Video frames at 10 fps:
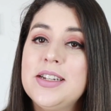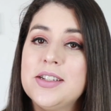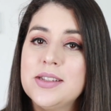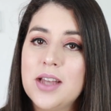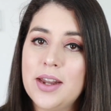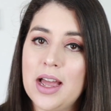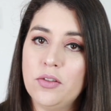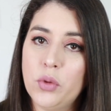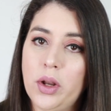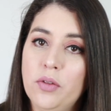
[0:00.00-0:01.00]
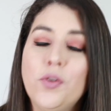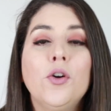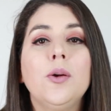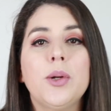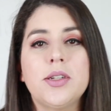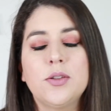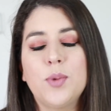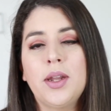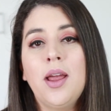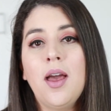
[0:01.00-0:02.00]
It does not have twenty-four, which is
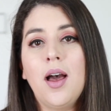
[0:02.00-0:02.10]
what